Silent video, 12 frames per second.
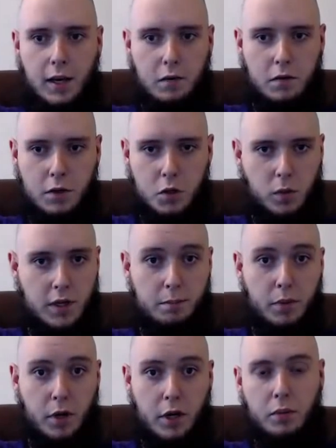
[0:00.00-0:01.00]
encounters where
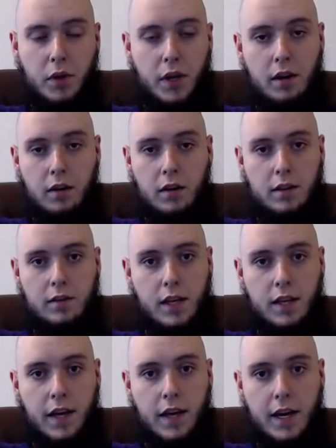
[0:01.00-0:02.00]
it's burned a plant or
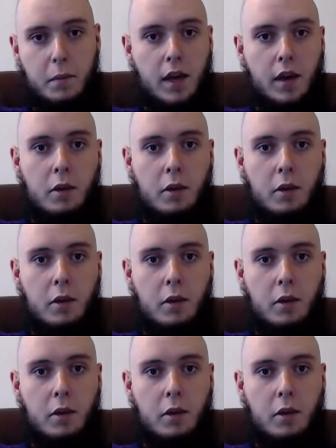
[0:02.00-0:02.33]
anything like that.